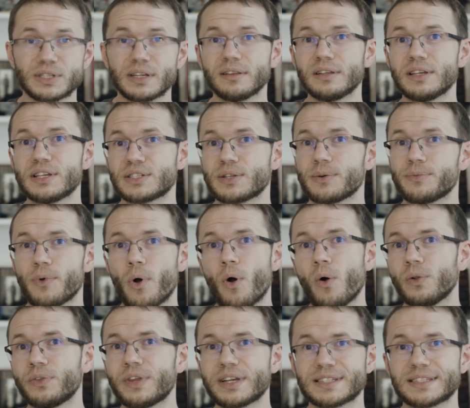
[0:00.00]
the list of
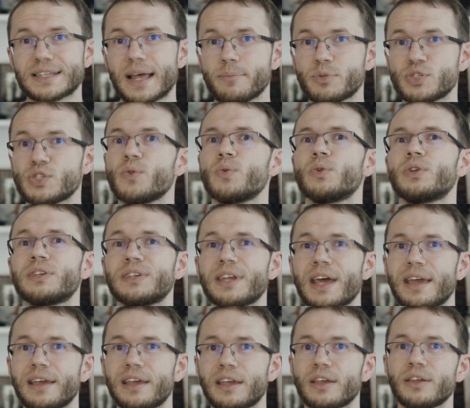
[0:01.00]
all the steps you would
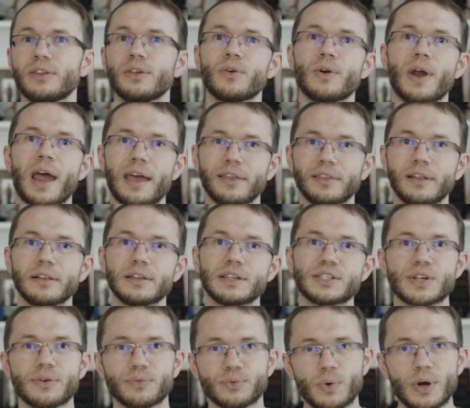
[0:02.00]
take in your NLE
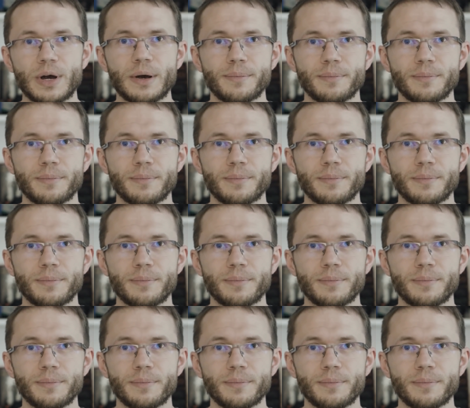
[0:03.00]
software.